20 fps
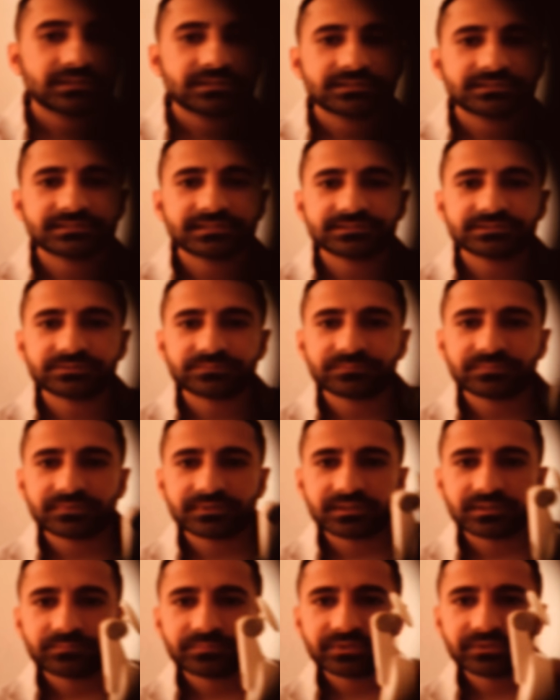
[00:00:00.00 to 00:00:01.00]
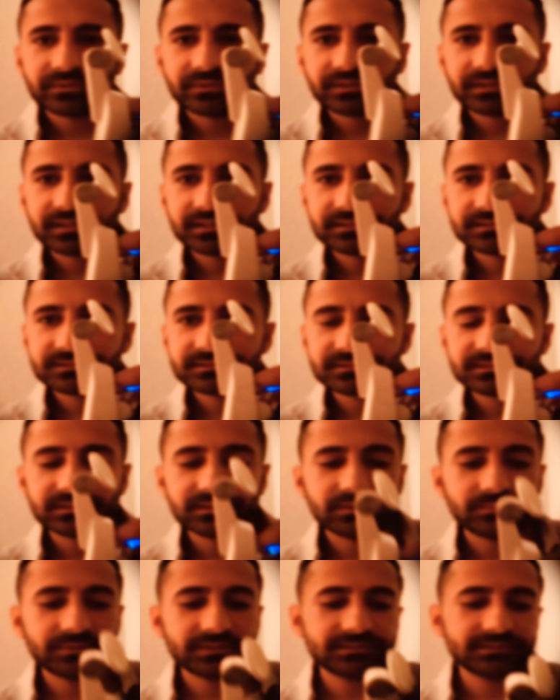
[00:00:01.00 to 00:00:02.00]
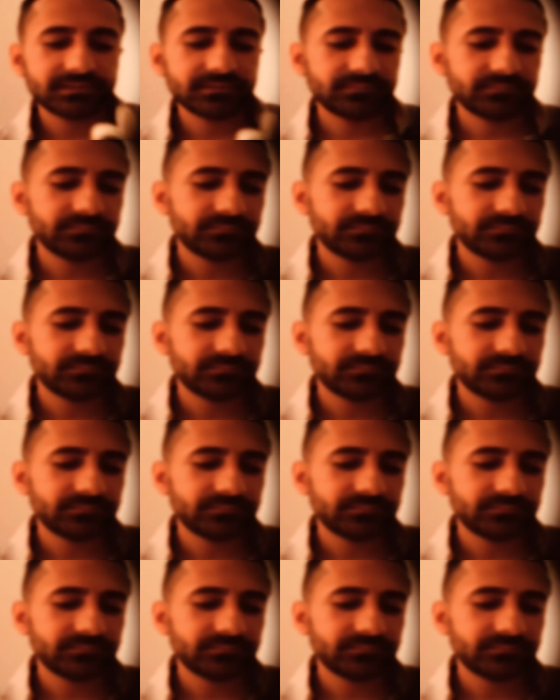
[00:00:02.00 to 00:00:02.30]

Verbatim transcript: set up the Perkins tonometer.